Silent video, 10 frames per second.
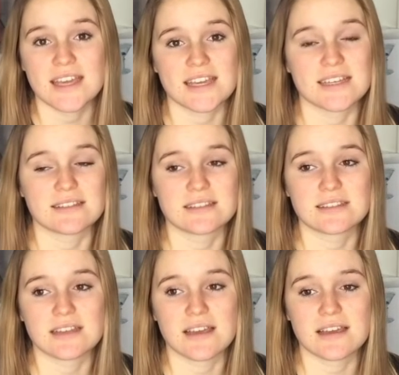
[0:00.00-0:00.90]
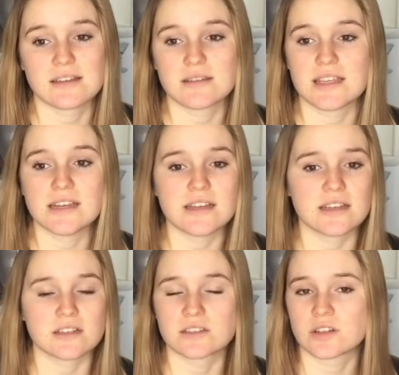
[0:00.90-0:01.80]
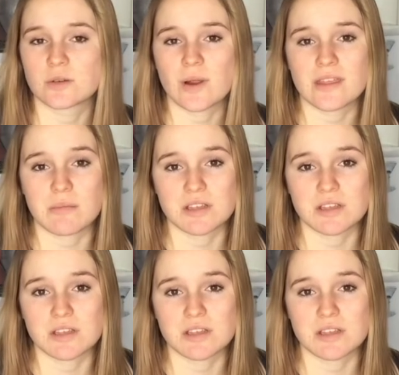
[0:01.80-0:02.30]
It's eating in a certain way that